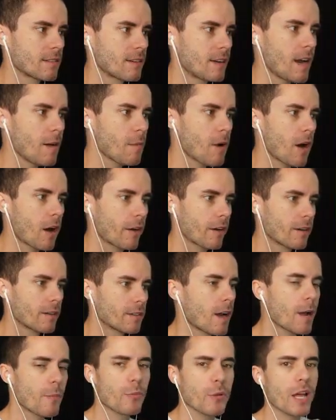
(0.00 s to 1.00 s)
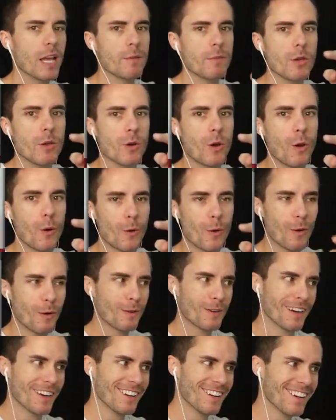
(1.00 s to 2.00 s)
Come on. I blame you.
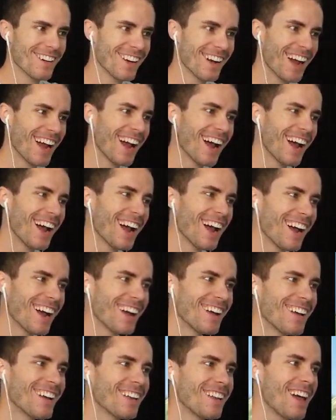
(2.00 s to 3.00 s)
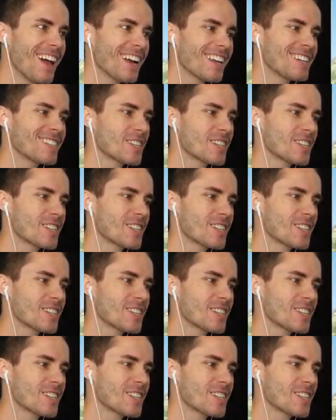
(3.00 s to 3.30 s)
That